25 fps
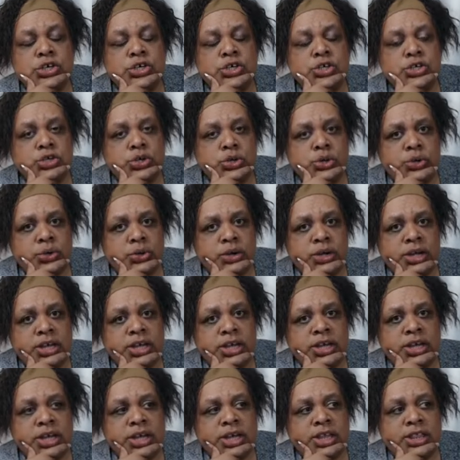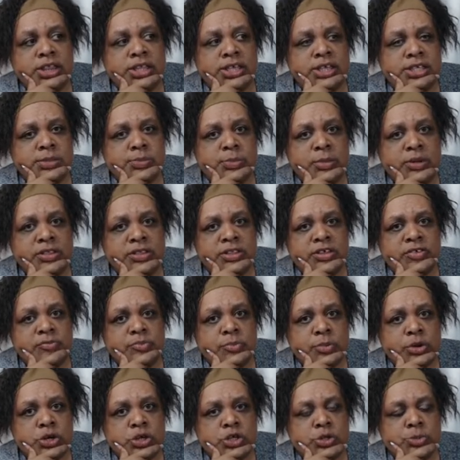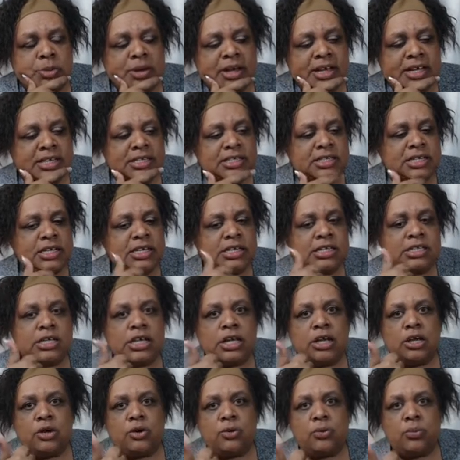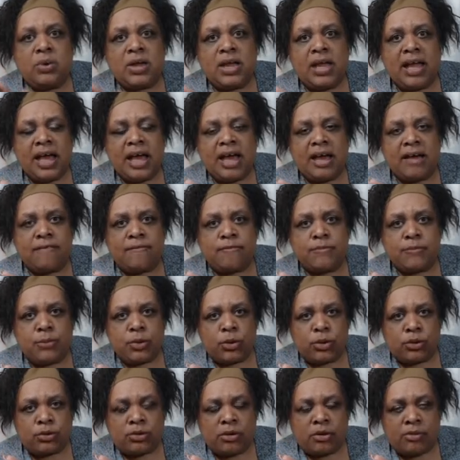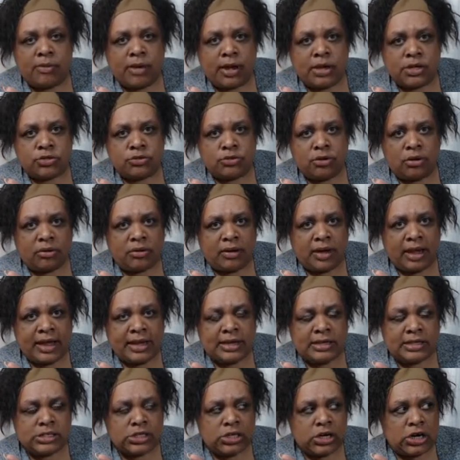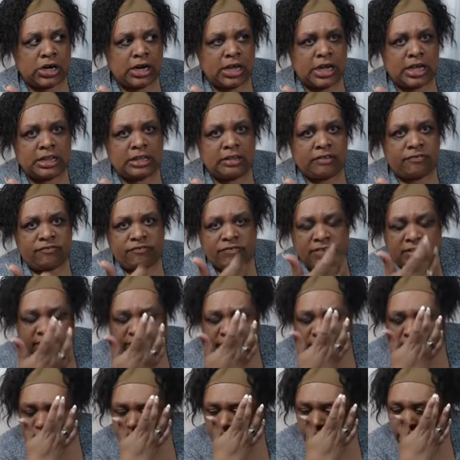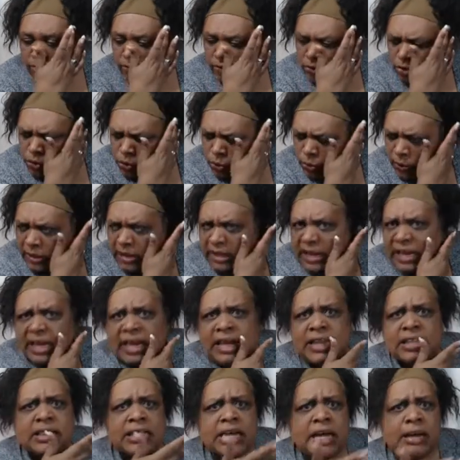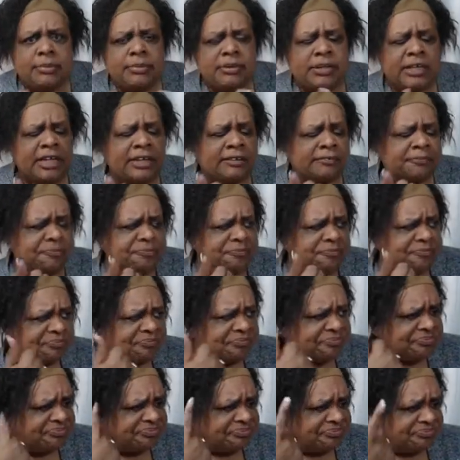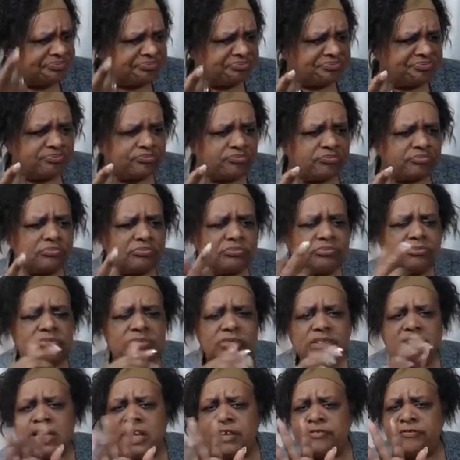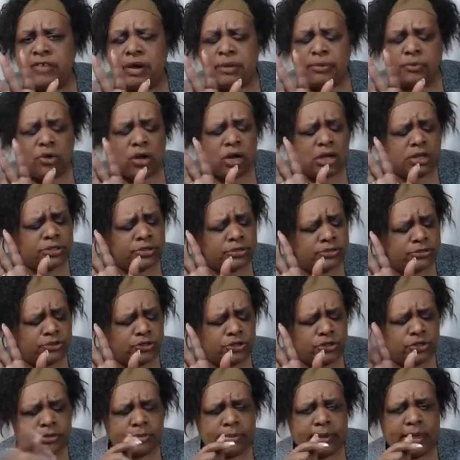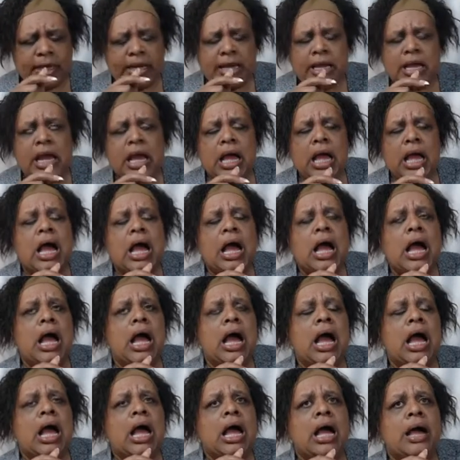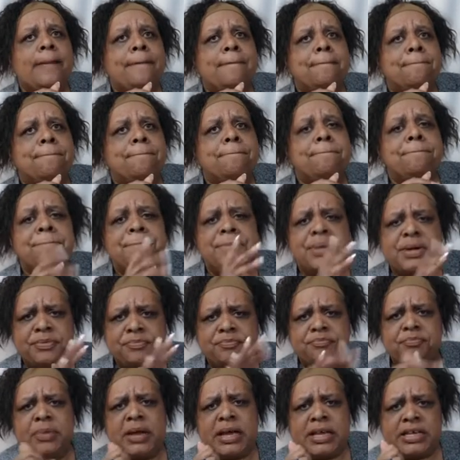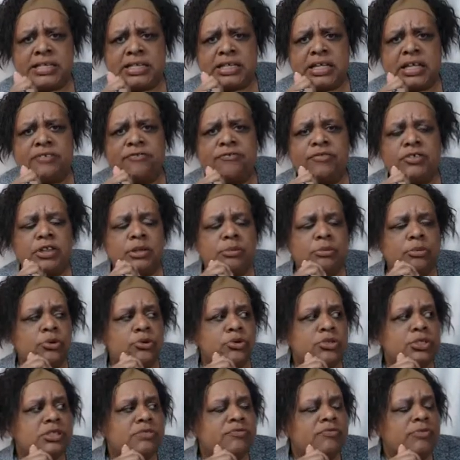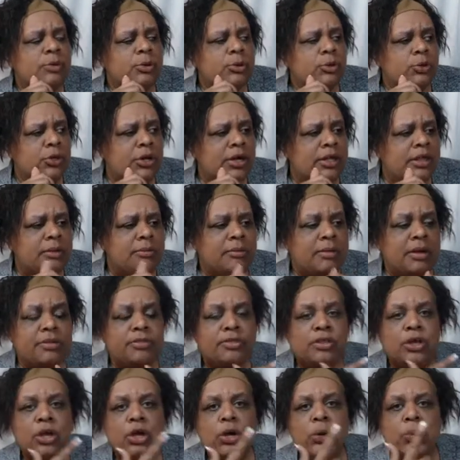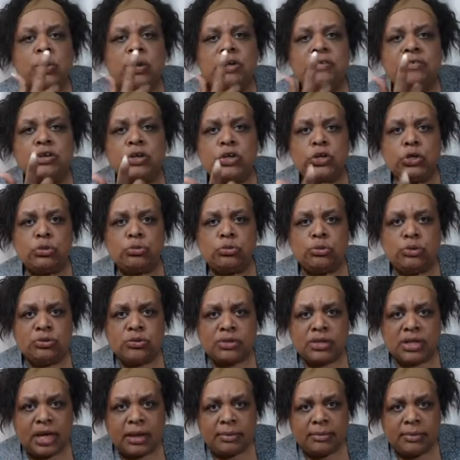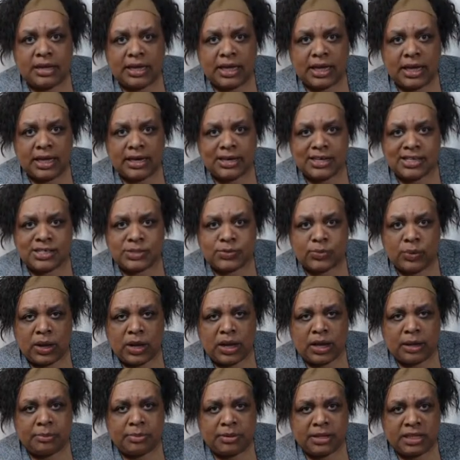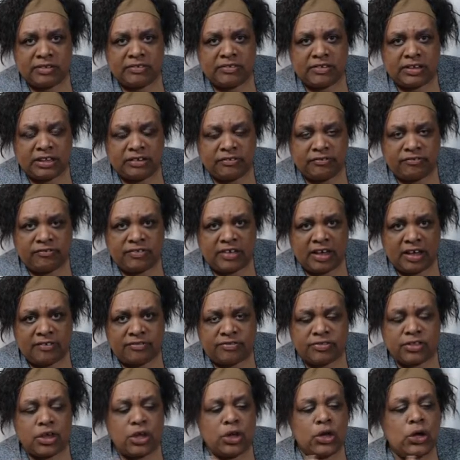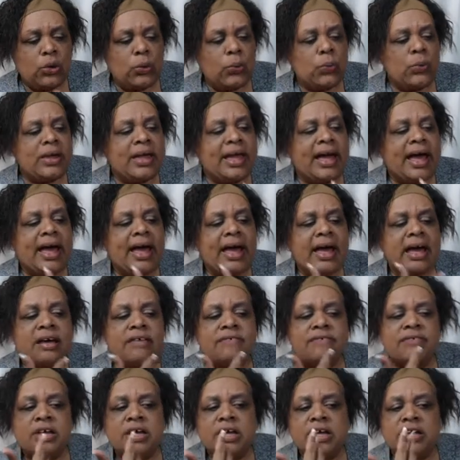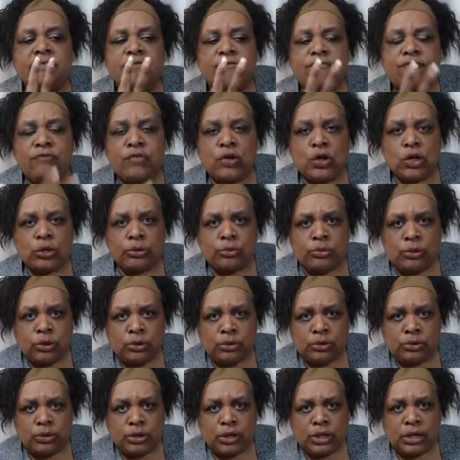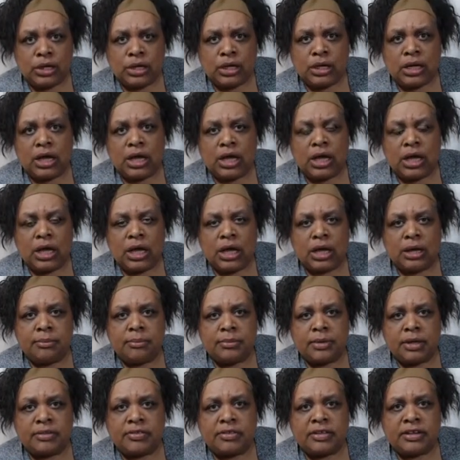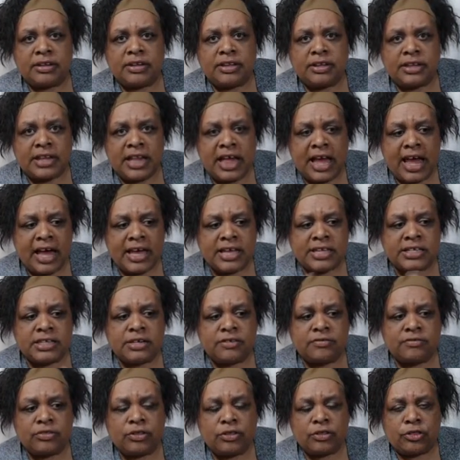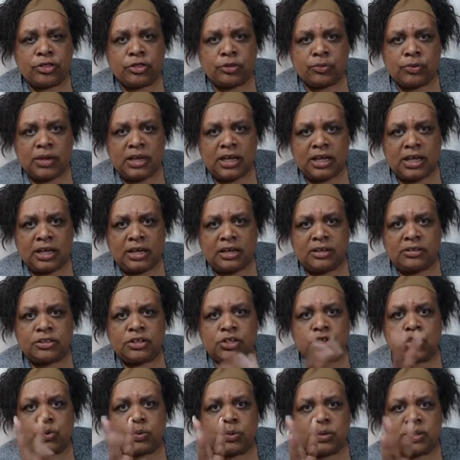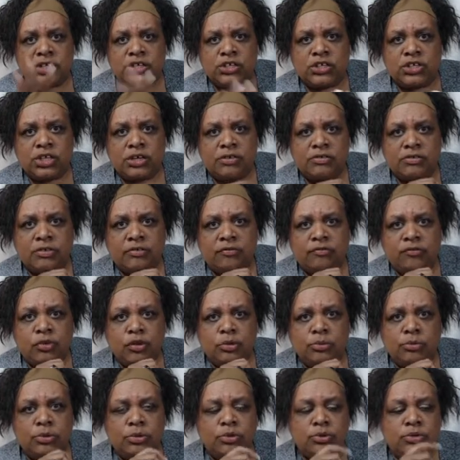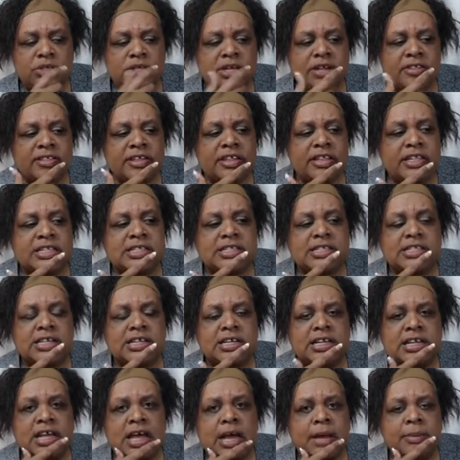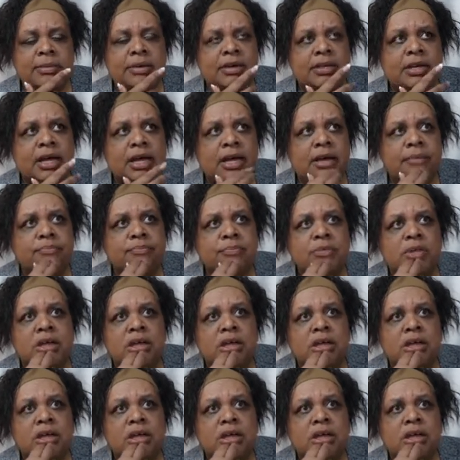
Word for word: during this month of March, Pisces. We have Mercury retrograde starting on the 5th, going through the 28th, I believe. If I'm wrong, don't shoot me. Um, but basically, for the most for the majority of the month, we have a new moon coming in as well. I believe on the fifth, we have full moon. Um, the last of the three, the trilogy of the full moons. I think this is the. I mean, uh,